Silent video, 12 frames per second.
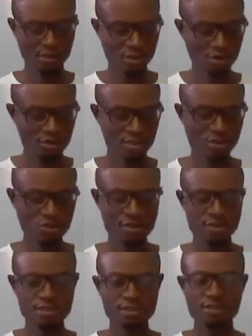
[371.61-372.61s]
The
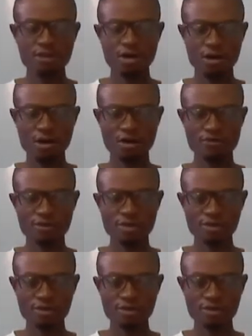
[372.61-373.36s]
consequences of